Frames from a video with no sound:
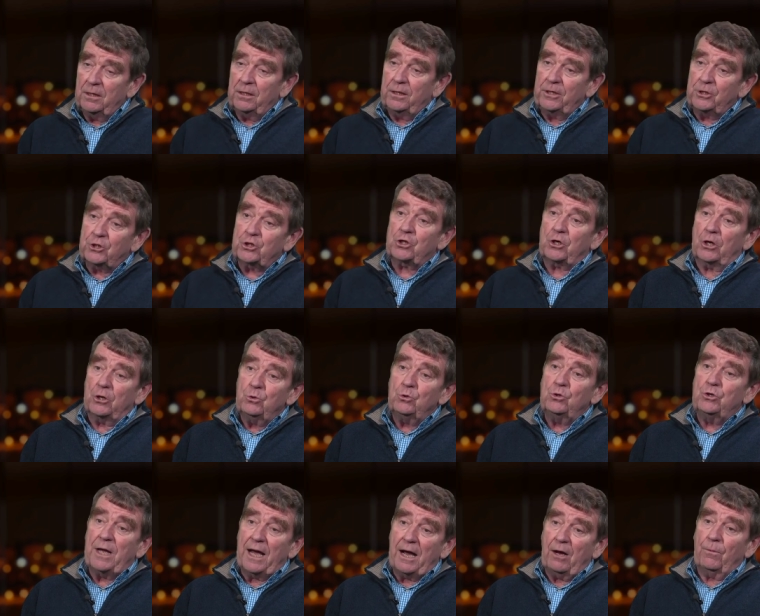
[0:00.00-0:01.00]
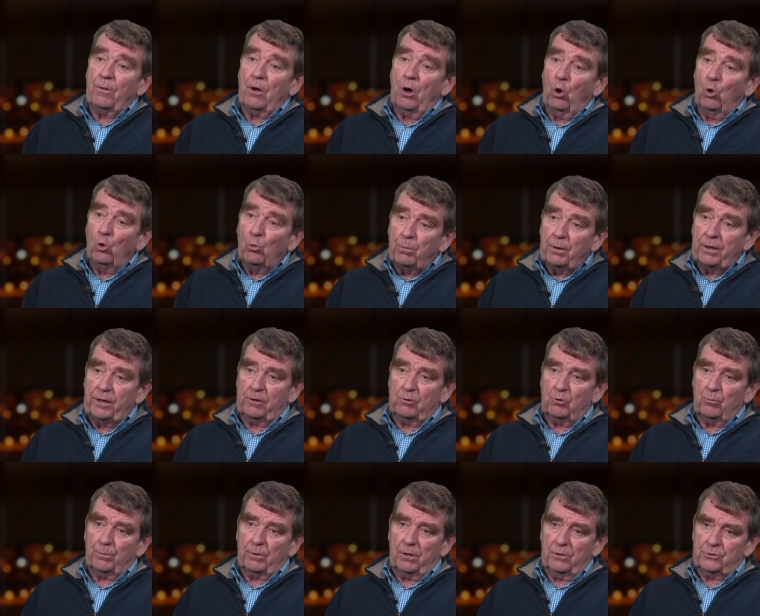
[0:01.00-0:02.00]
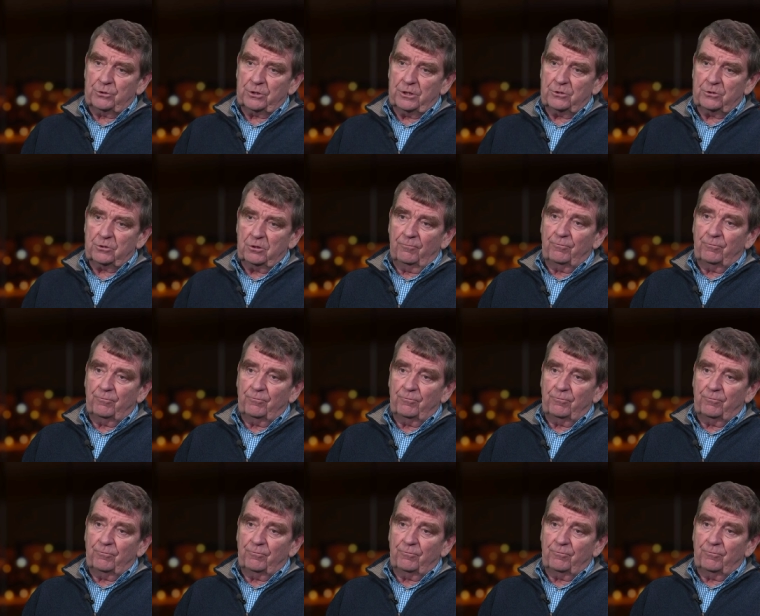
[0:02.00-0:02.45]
he slowed down the whole political process